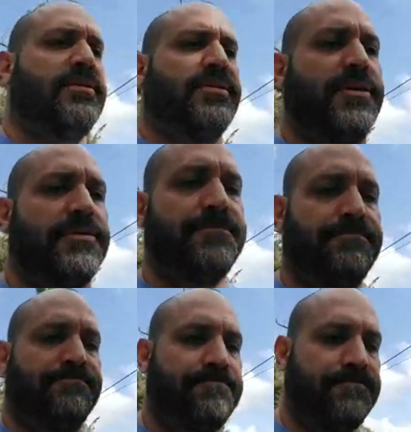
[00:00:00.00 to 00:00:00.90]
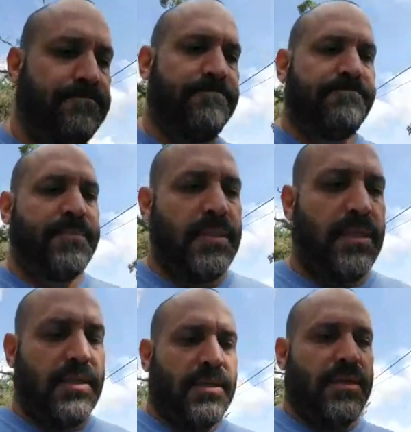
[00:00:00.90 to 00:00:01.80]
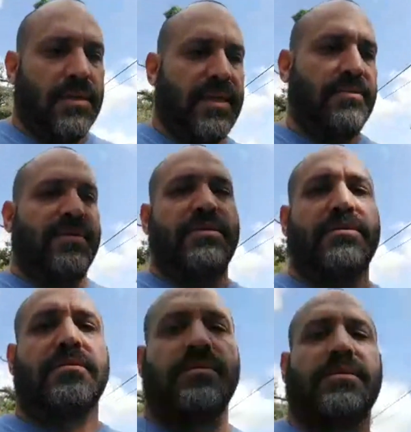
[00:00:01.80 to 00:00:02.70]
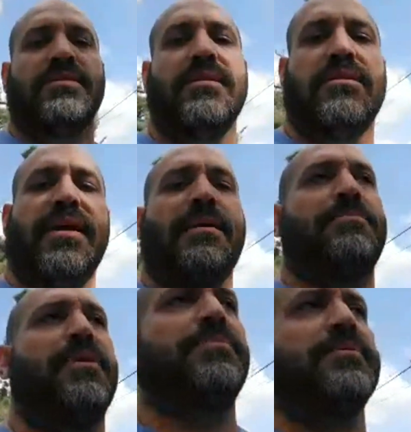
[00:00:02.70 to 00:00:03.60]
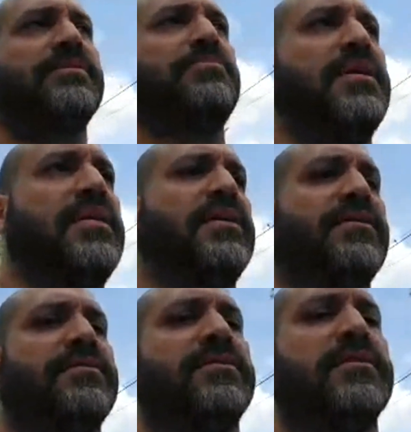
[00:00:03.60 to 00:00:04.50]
So, I'm getting a little amp up on speed here.